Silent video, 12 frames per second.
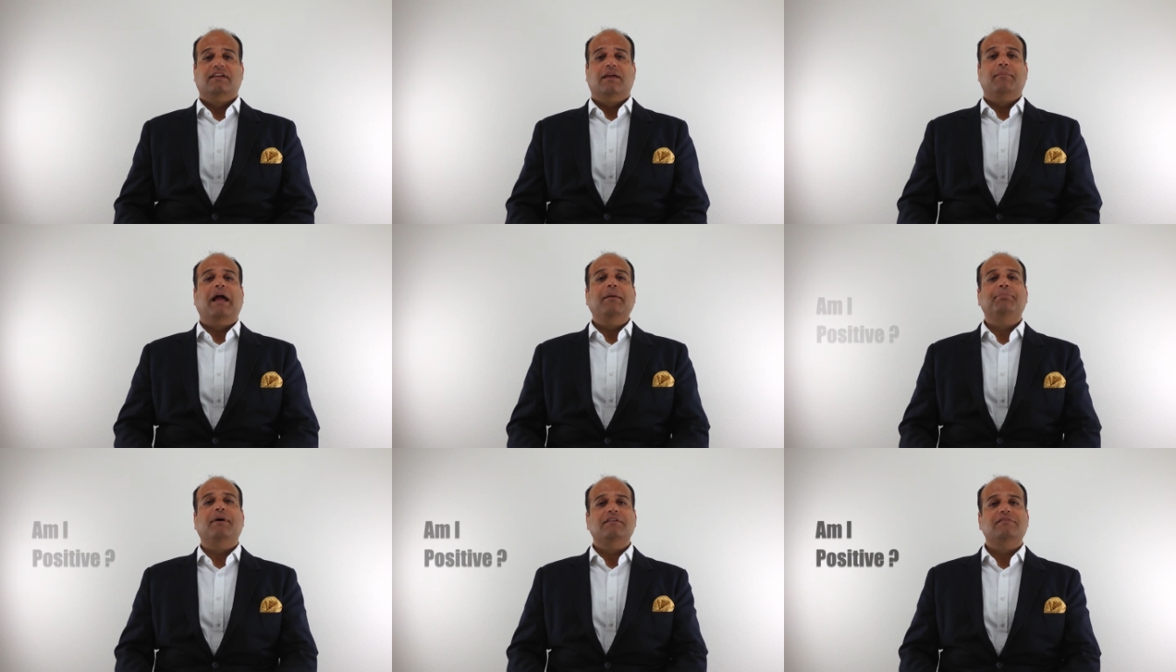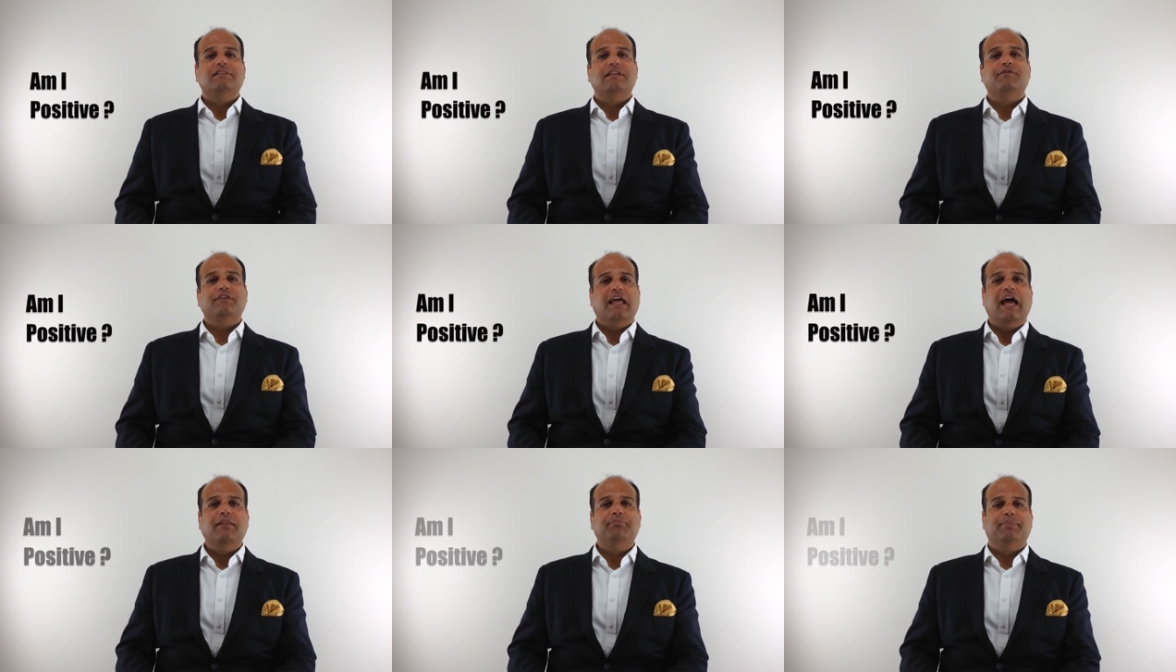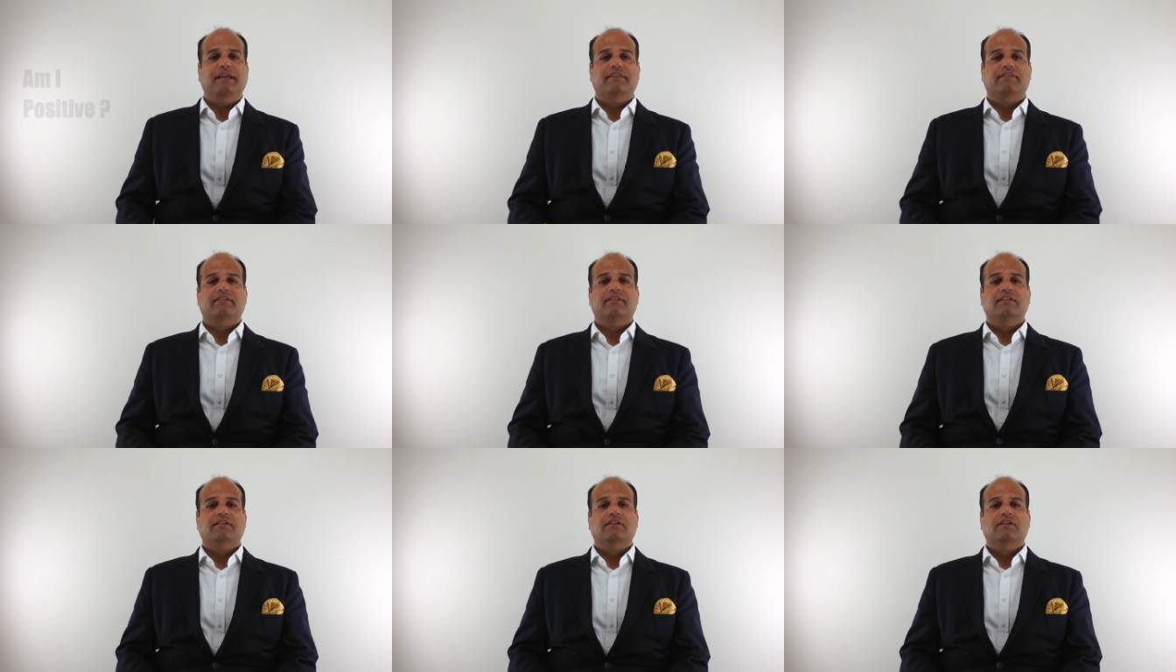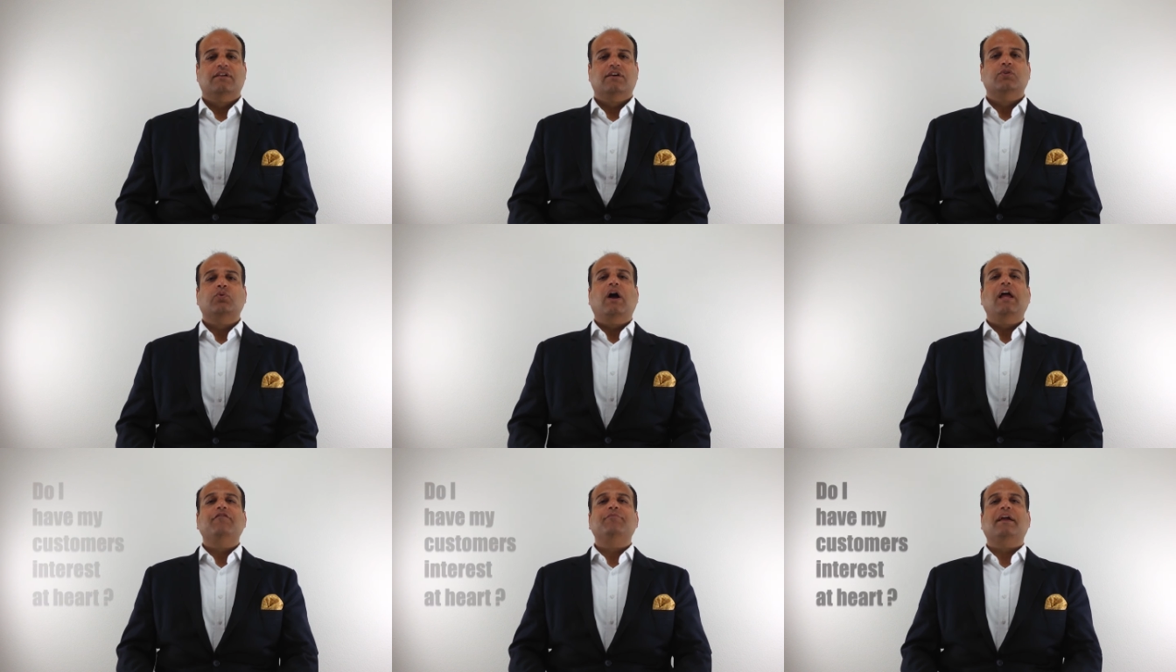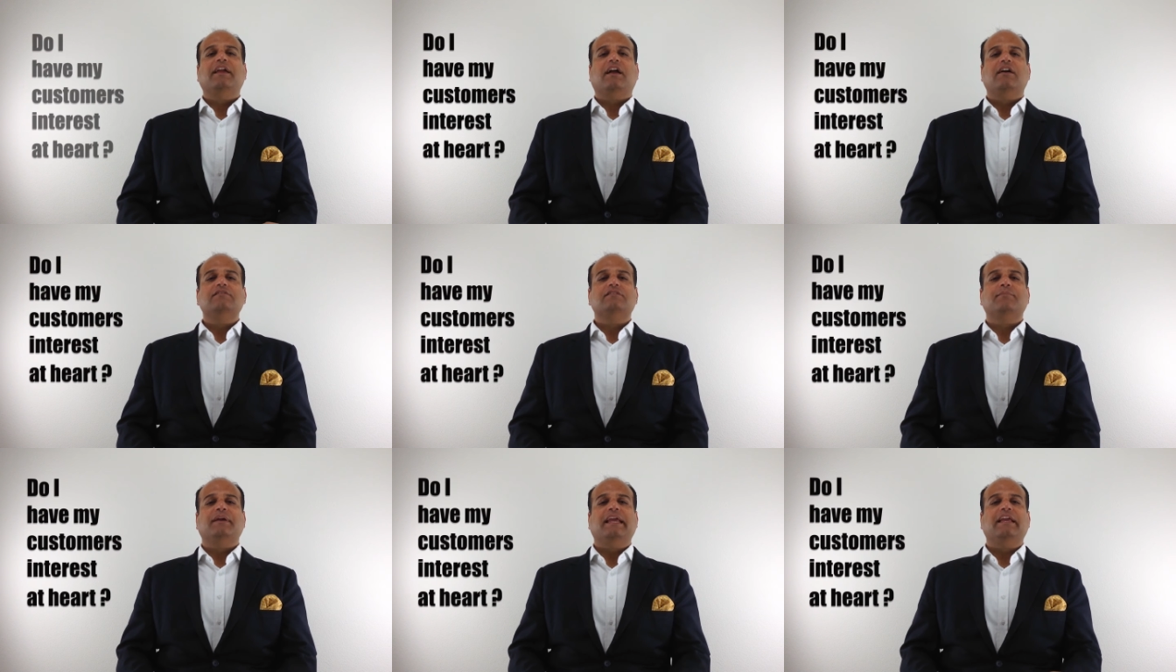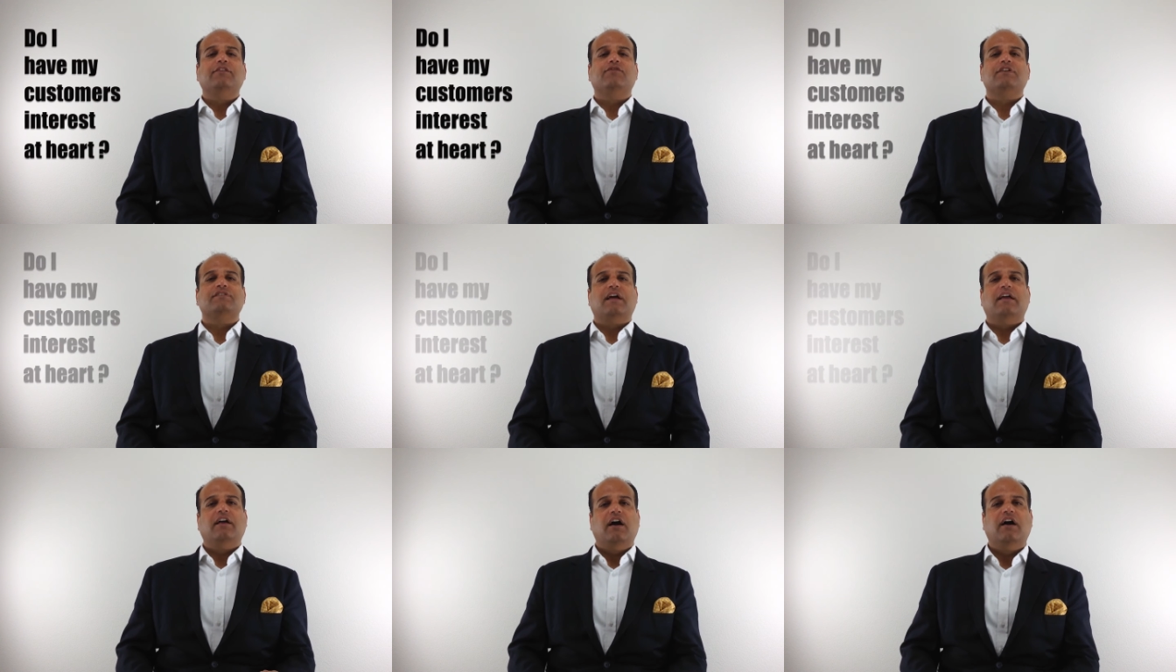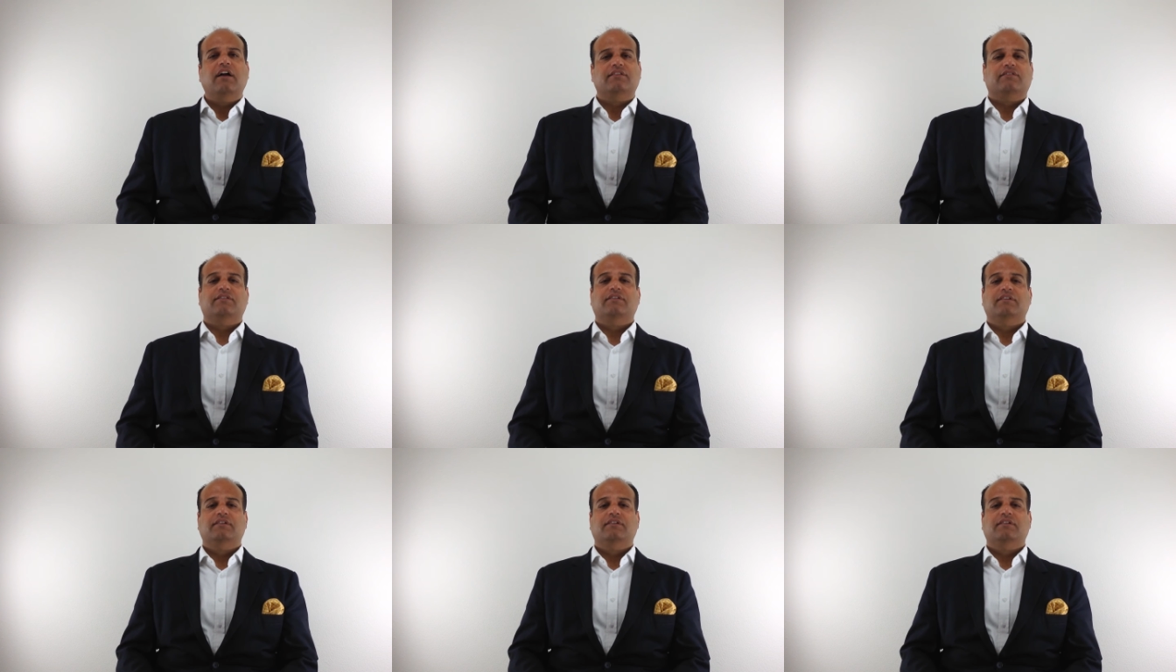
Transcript: Am I positive and upbeat? Do I have my customer interest at heart?